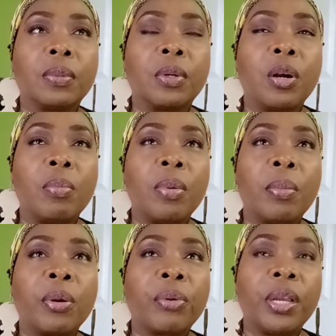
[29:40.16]

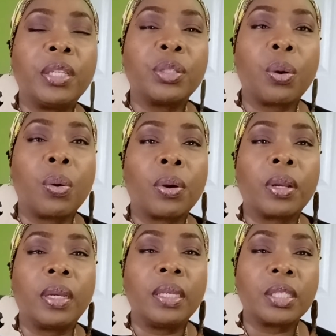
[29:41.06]
commemorate our
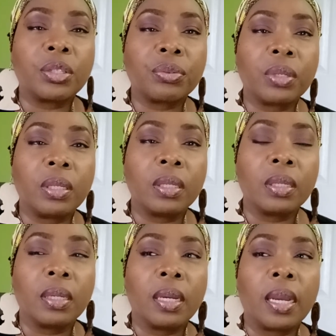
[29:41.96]
history,
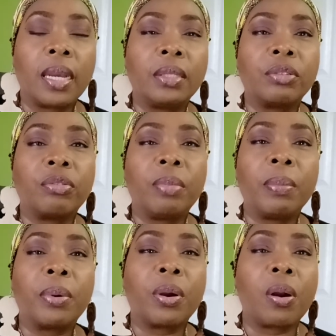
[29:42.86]
and to
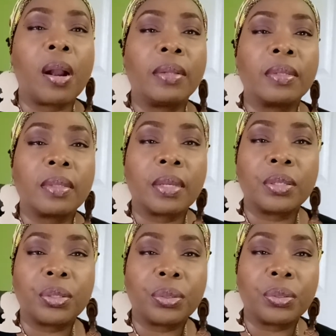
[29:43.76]
remember our
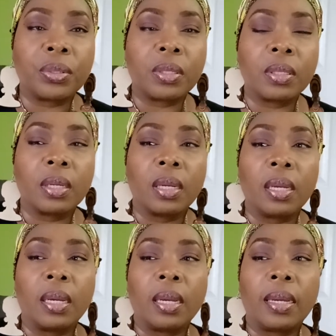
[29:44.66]
ancestors,
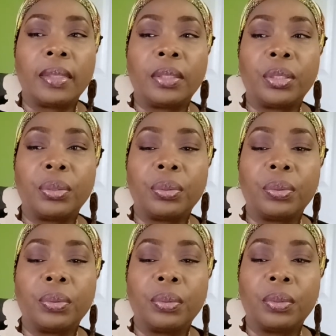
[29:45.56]
and to